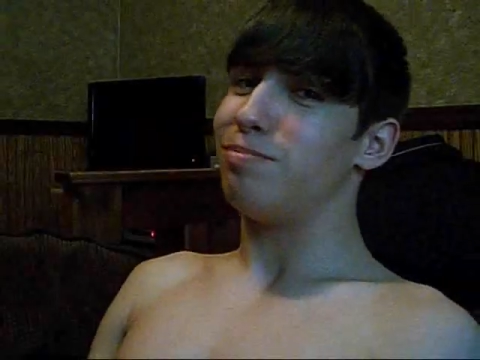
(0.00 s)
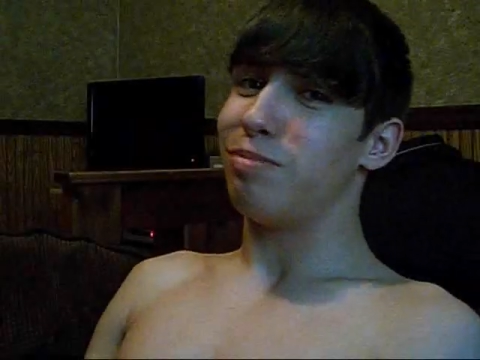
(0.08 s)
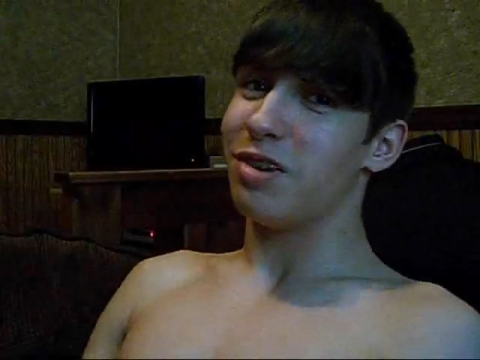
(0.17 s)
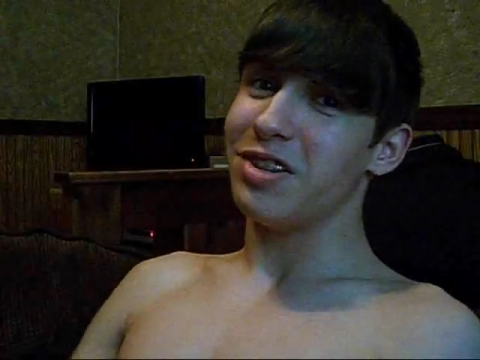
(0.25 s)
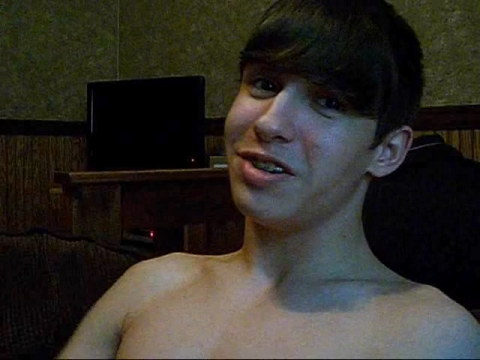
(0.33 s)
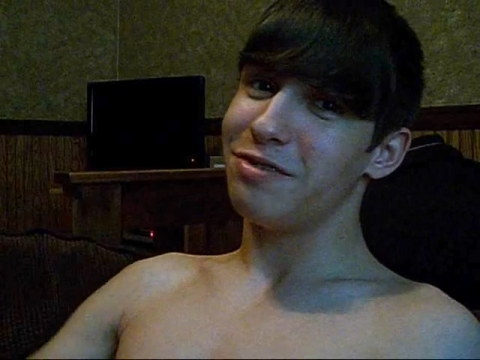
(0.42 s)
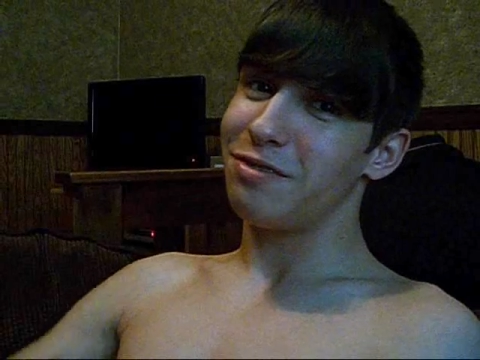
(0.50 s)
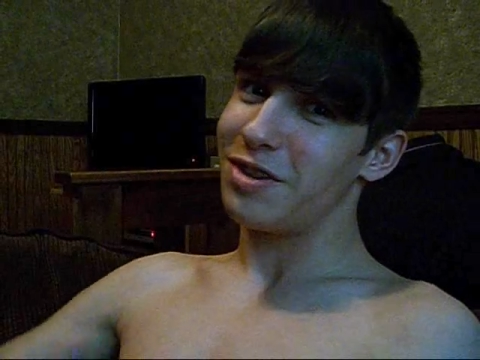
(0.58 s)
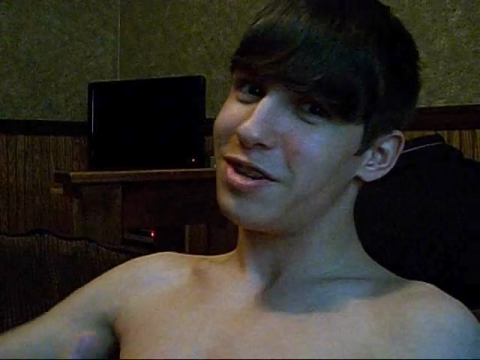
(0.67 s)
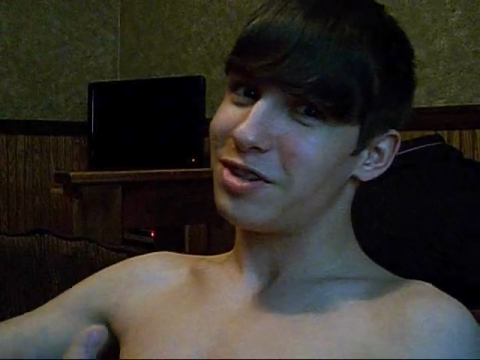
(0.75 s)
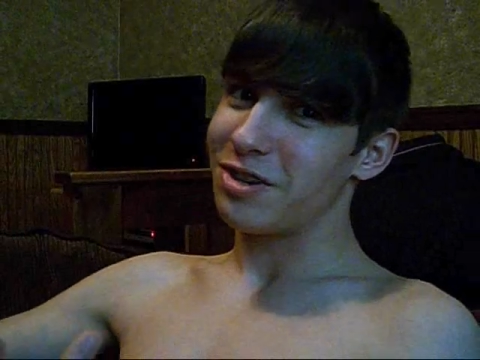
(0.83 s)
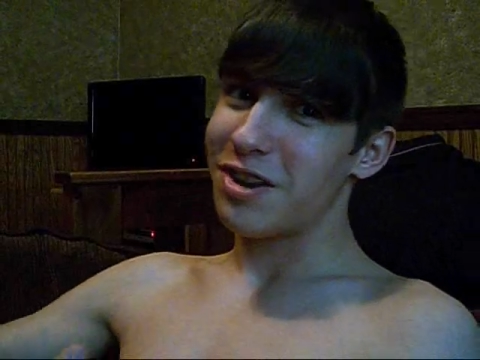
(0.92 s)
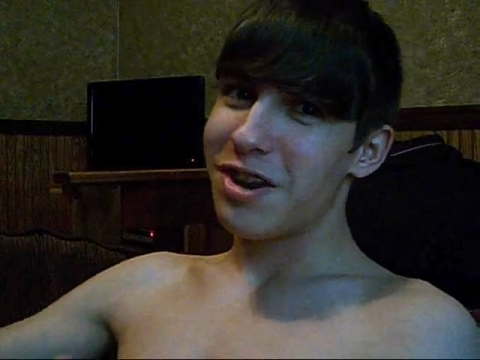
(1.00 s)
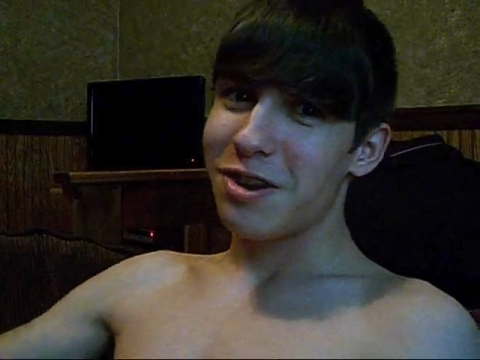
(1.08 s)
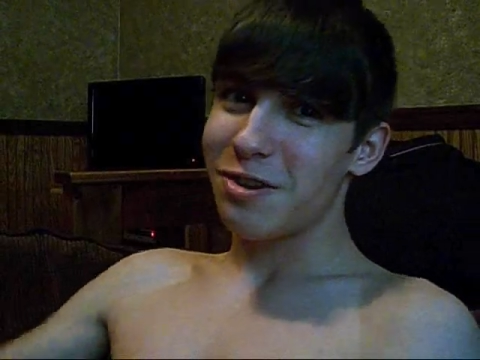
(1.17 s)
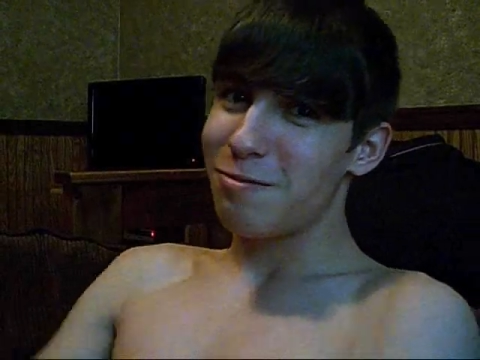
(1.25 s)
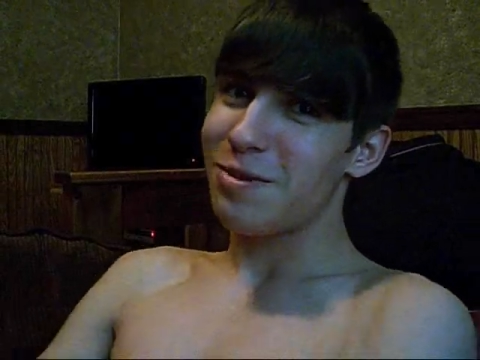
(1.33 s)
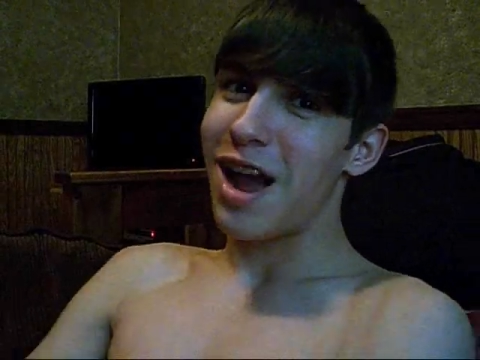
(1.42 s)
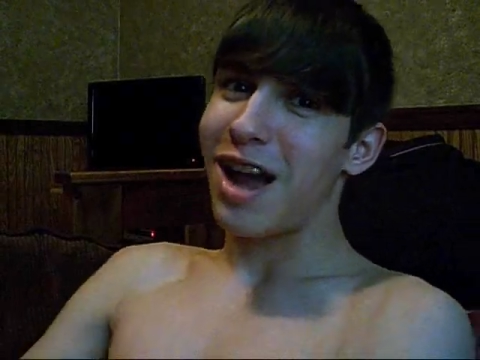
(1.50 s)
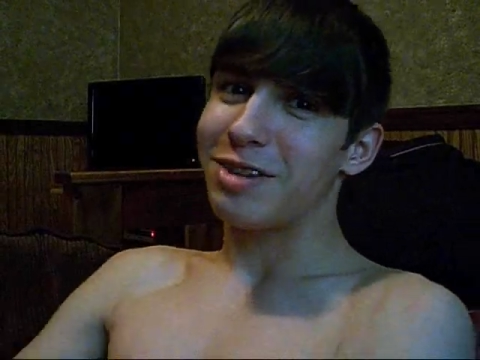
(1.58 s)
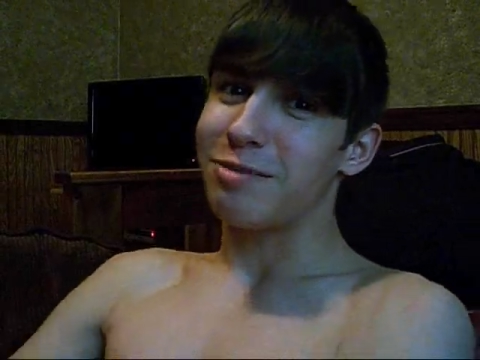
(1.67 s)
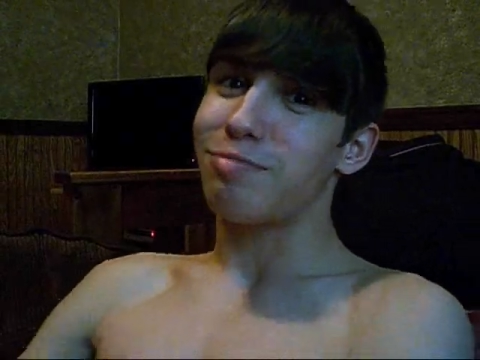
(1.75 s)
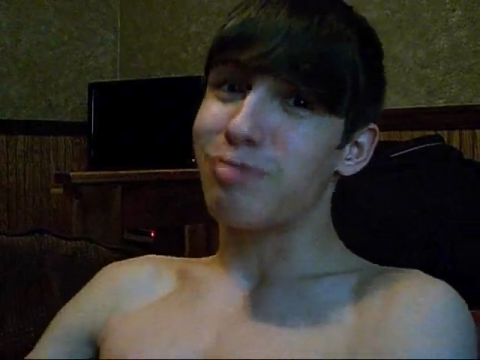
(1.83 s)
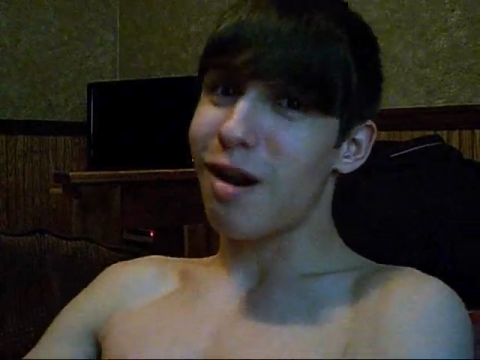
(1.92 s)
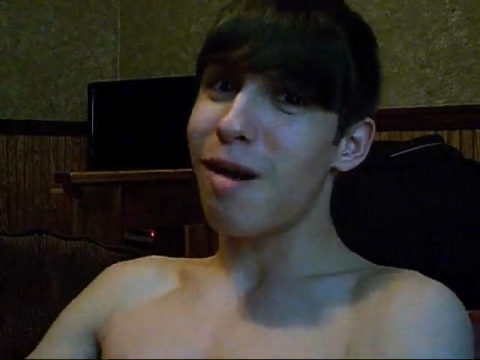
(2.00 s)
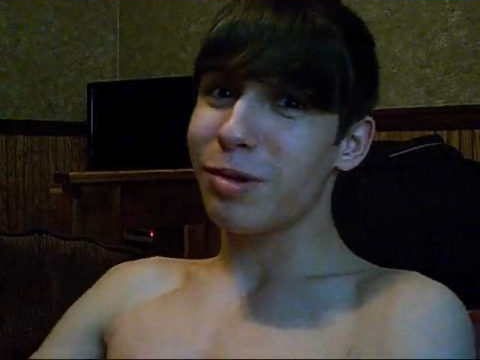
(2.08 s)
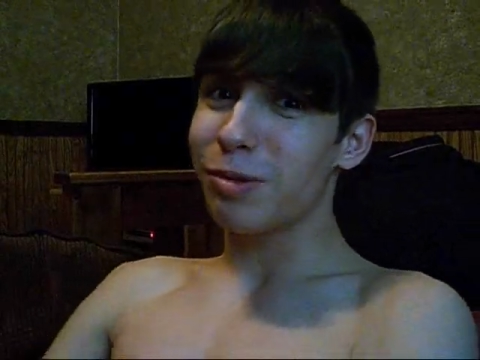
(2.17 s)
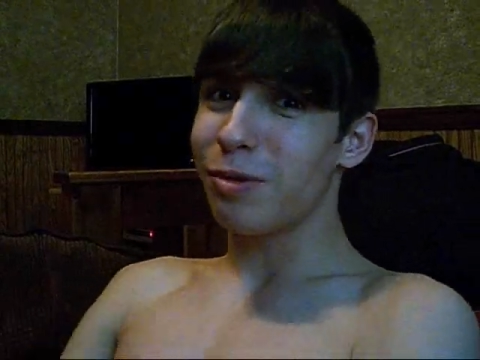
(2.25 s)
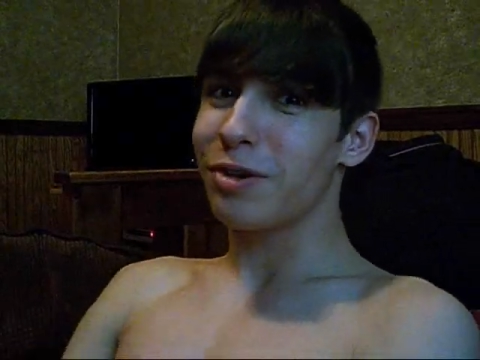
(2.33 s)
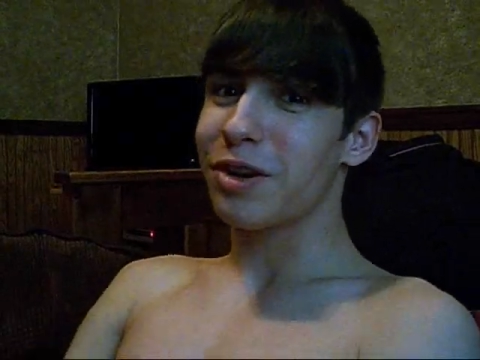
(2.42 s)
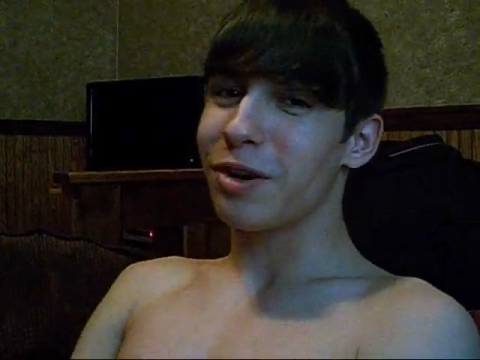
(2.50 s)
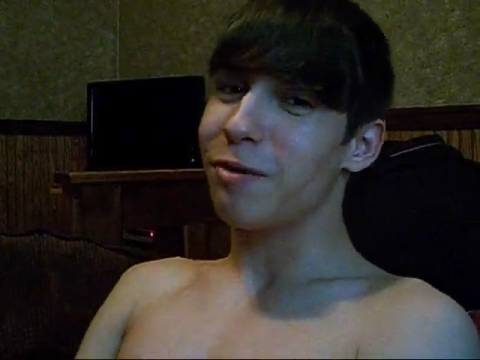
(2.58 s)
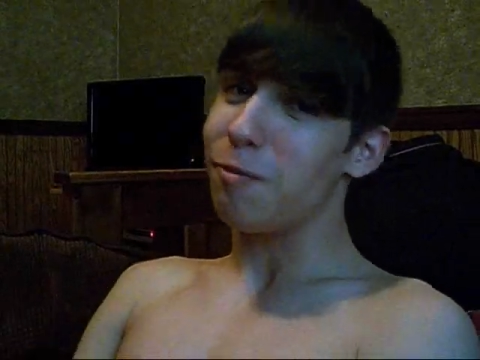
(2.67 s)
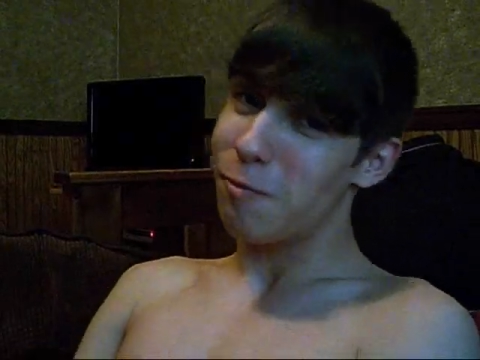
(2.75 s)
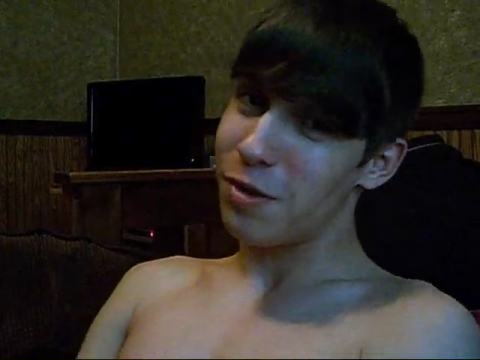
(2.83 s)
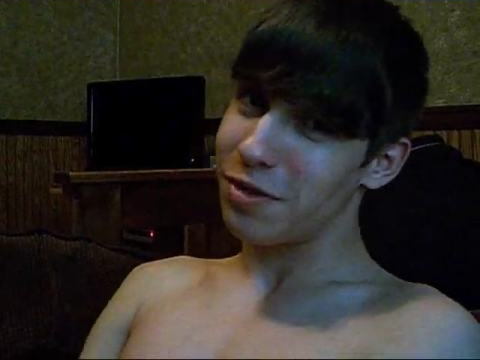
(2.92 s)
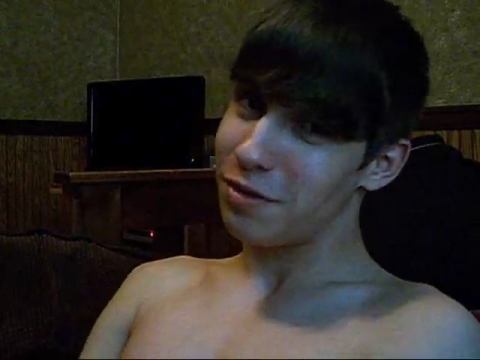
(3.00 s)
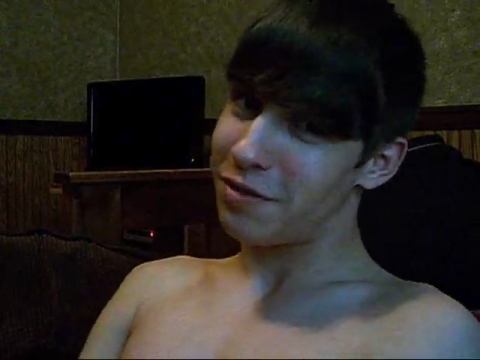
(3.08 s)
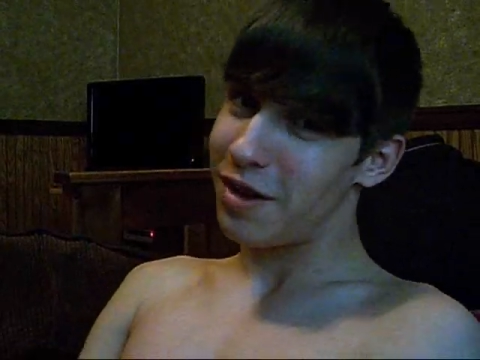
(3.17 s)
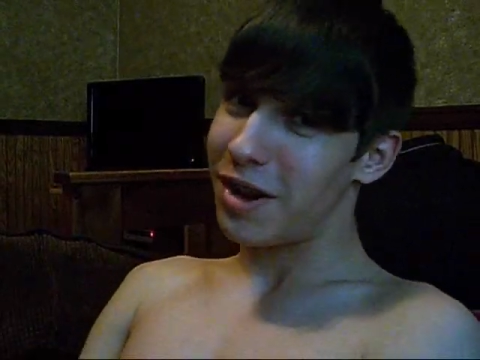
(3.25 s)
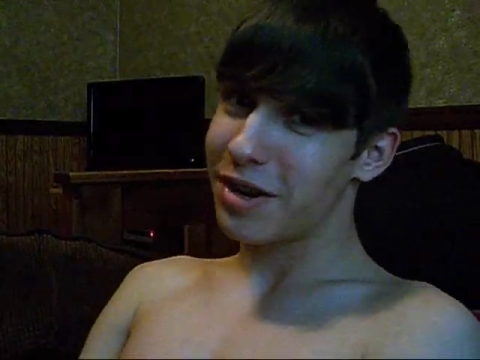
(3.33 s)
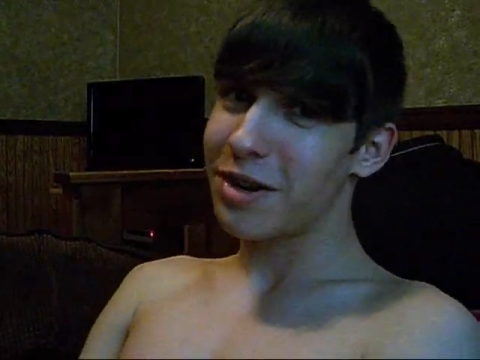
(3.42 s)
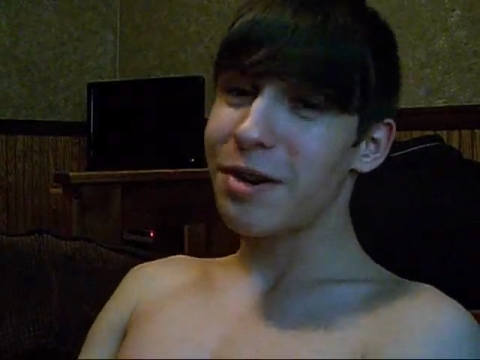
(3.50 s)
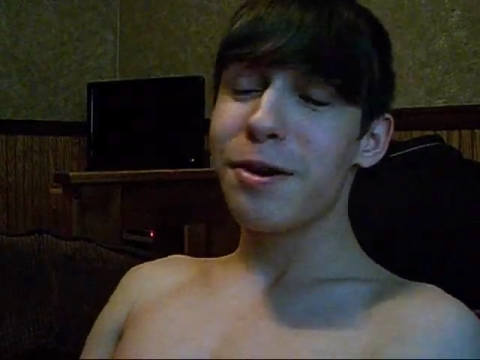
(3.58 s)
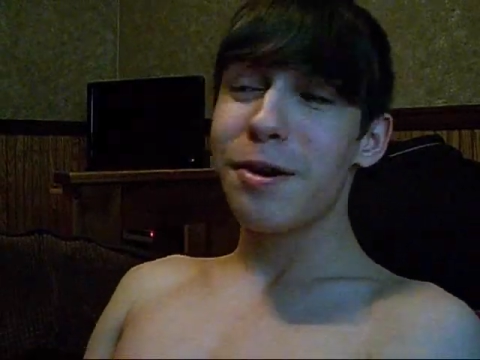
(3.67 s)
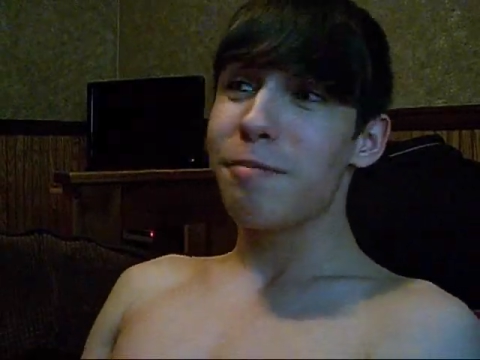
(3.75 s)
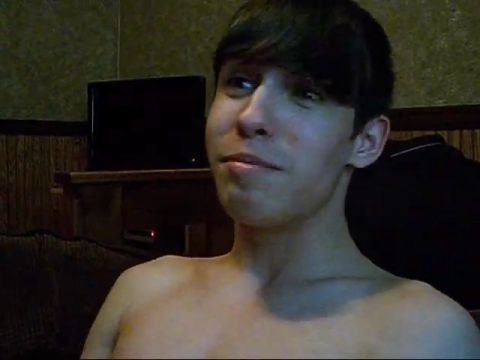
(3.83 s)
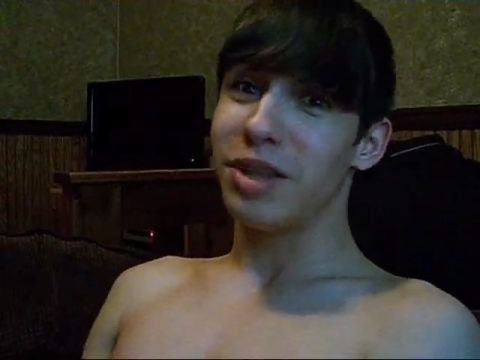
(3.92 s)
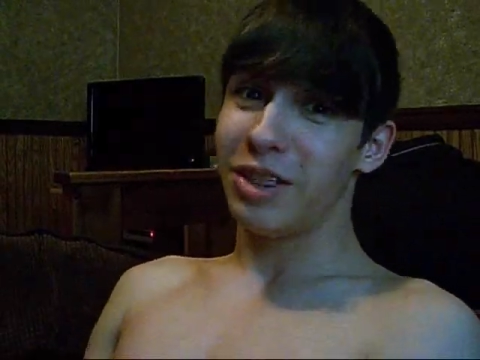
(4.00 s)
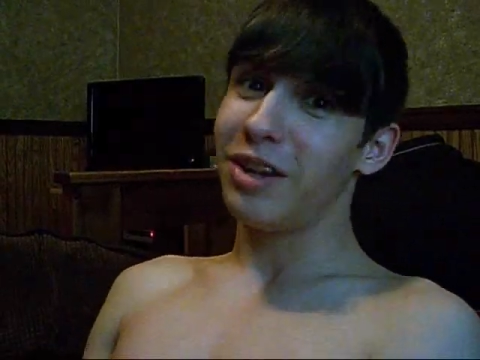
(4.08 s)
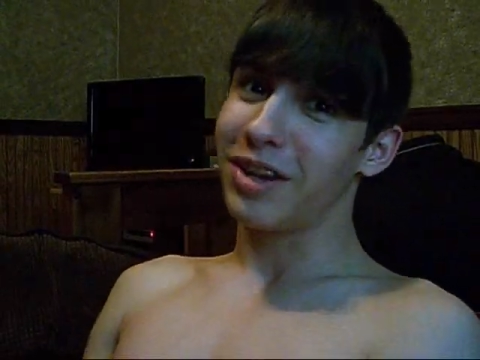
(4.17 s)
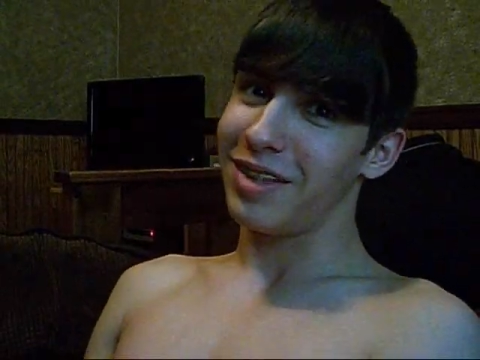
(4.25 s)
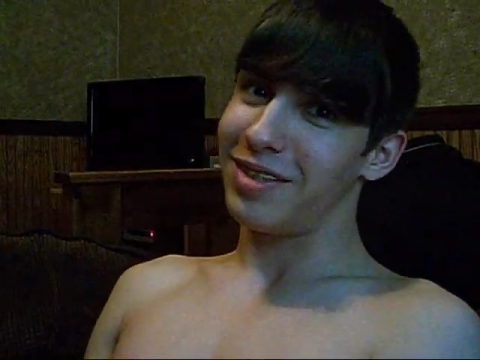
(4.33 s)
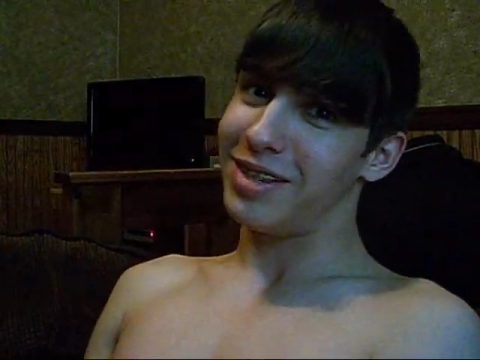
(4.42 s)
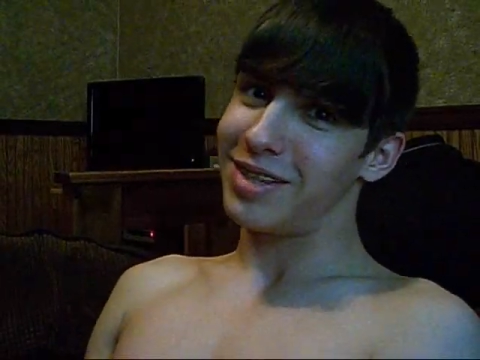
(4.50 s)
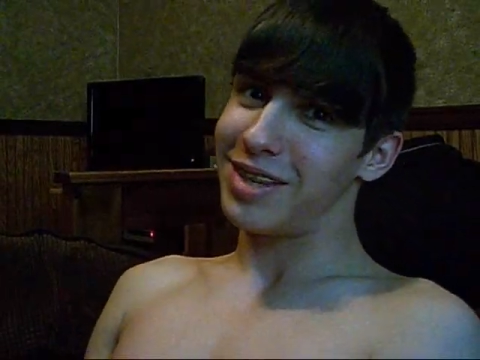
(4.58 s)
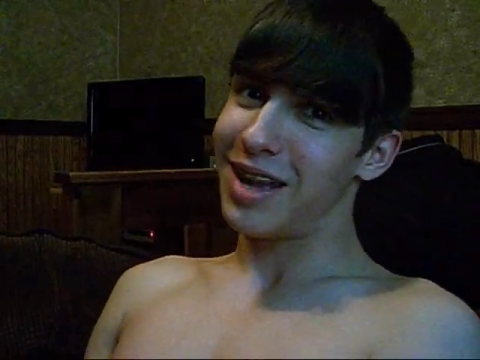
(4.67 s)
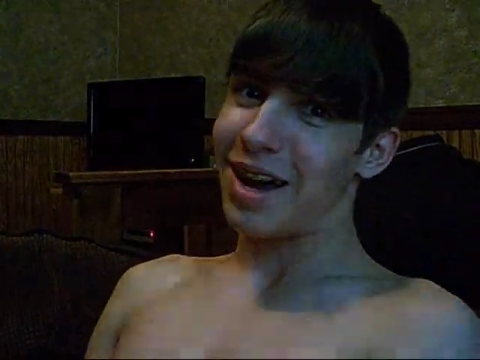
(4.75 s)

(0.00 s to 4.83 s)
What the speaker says: is Brendan Fraser. You guys are probably wondering what the fuck. But look at this